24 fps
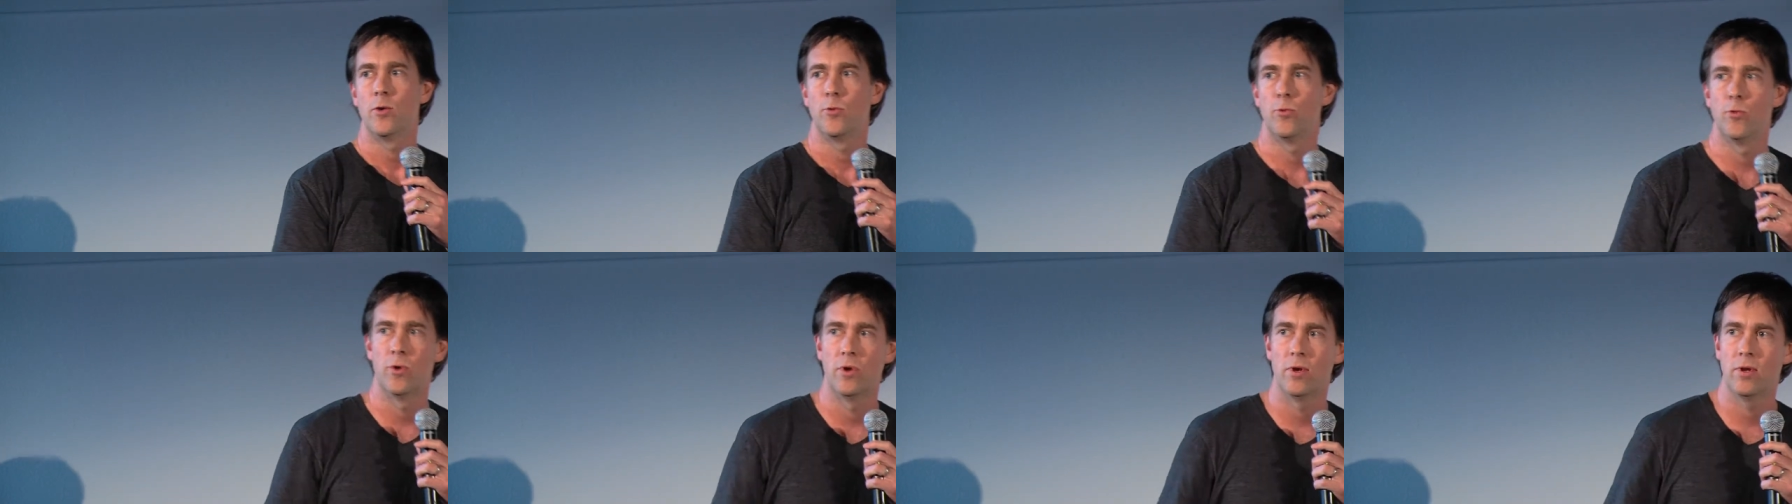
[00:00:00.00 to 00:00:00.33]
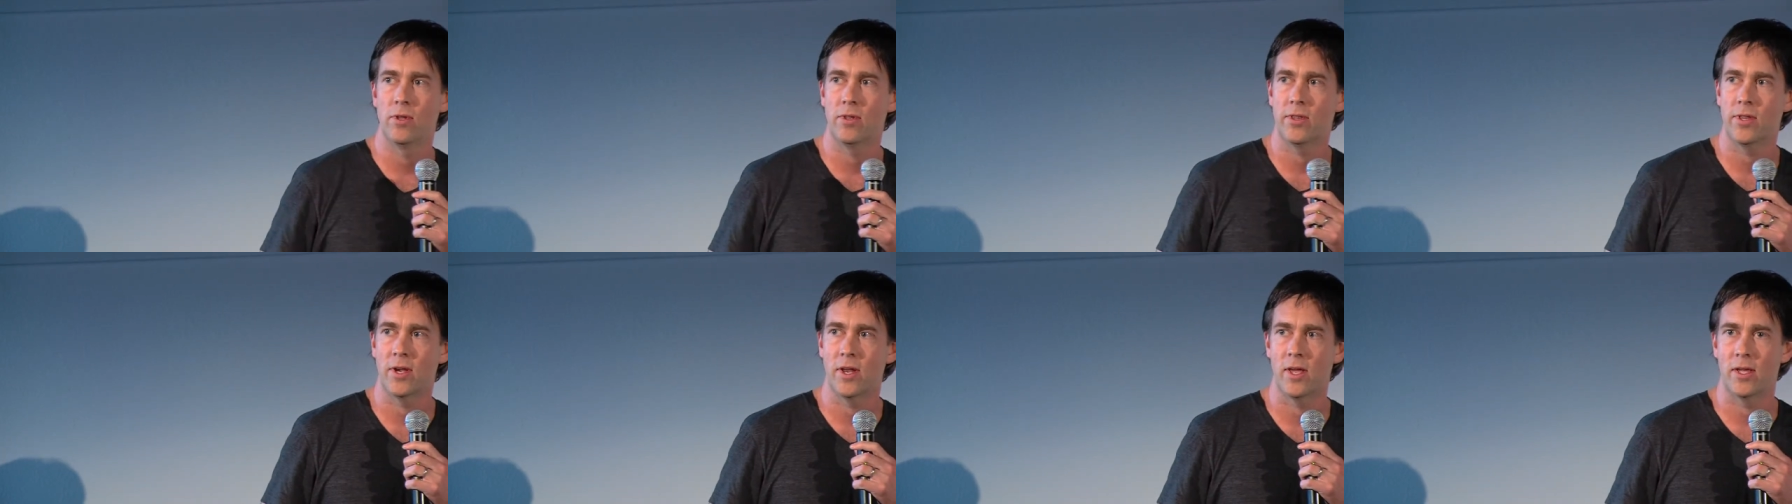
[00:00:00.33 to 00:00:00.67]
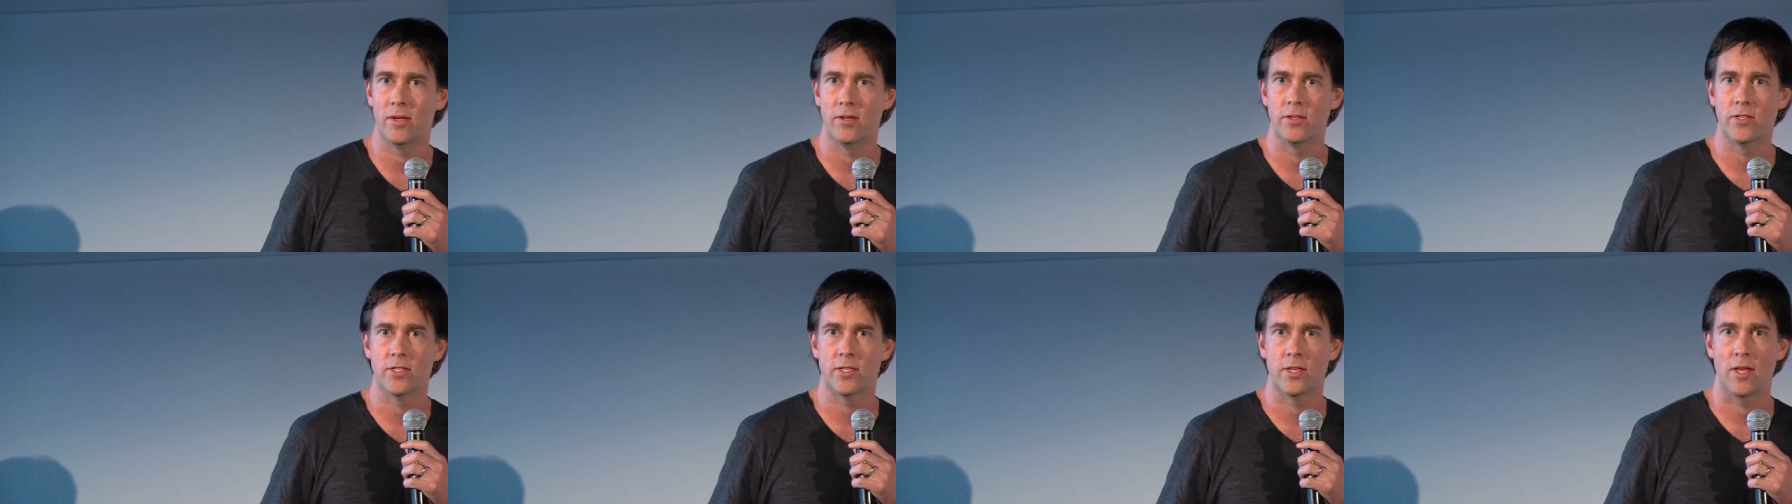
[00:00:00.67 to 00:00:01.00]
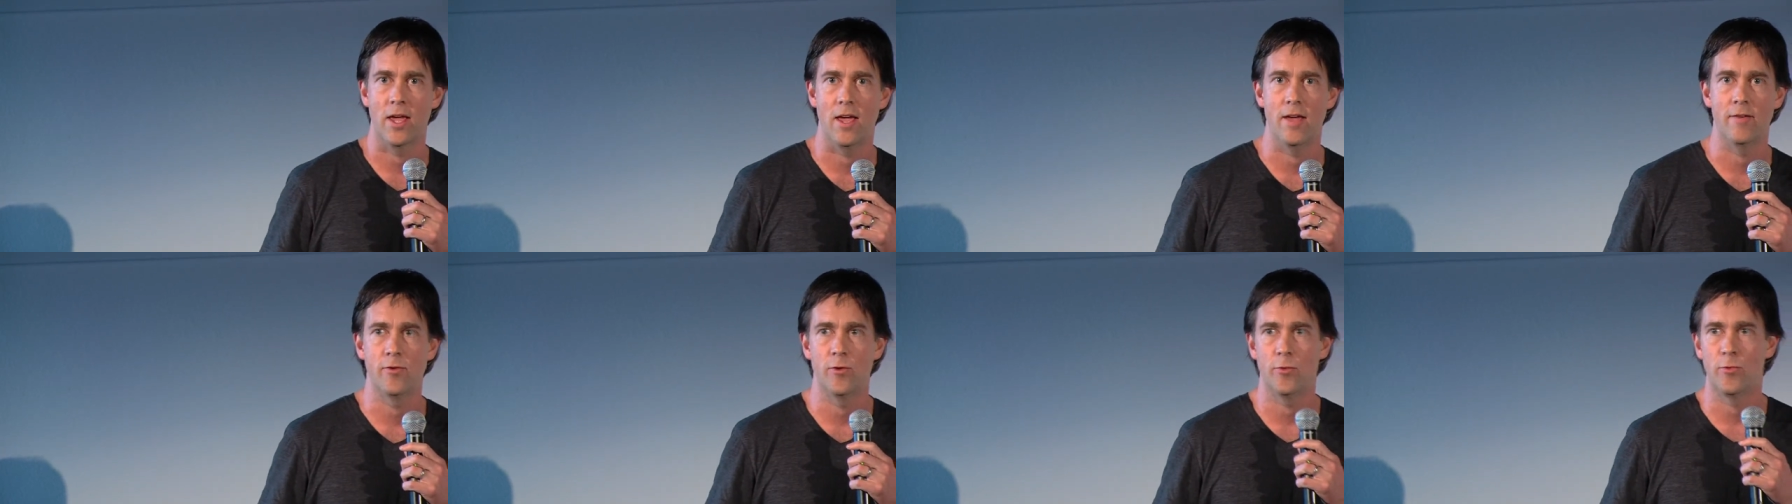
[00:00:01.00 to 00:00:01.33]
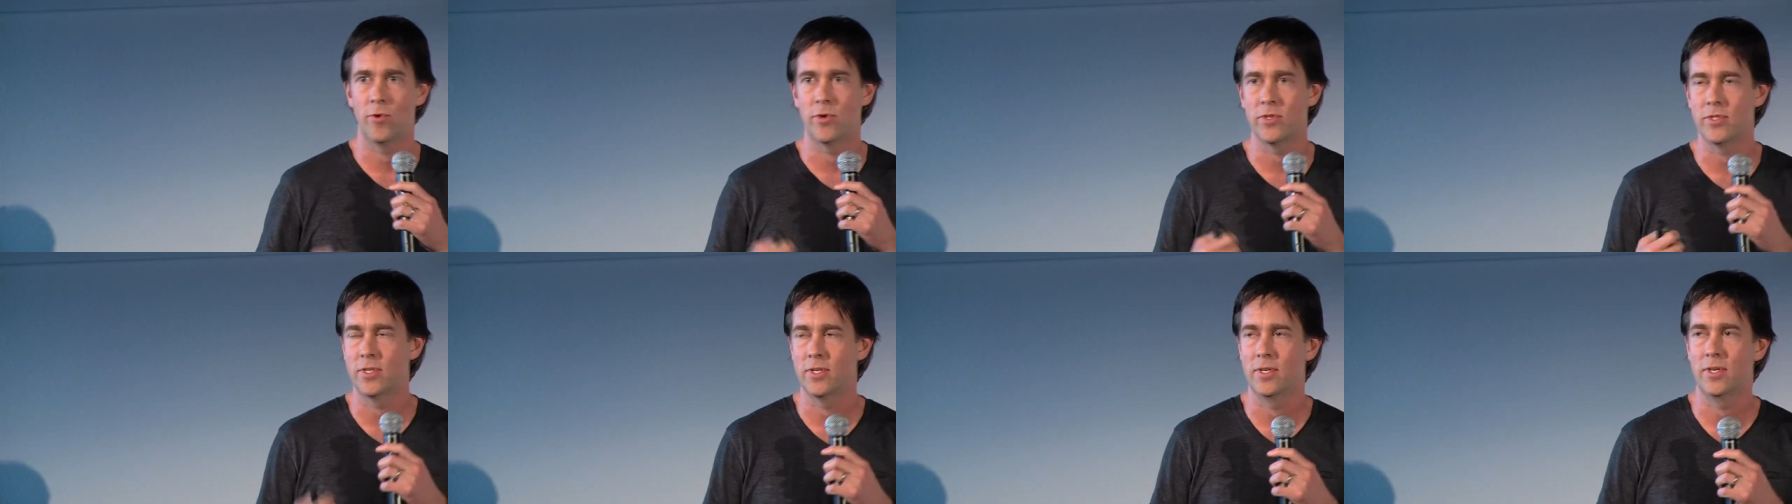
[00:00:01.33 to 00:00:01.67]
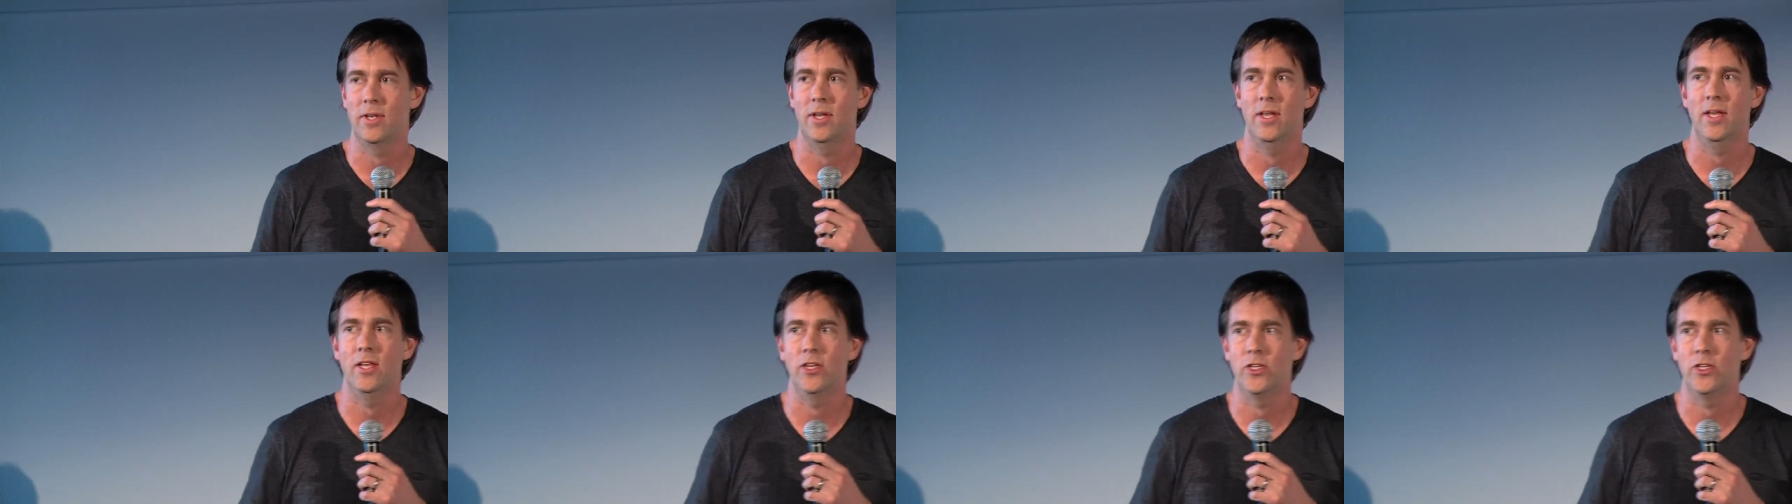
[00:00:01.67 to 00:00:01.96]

wool that I used to have. It wasn't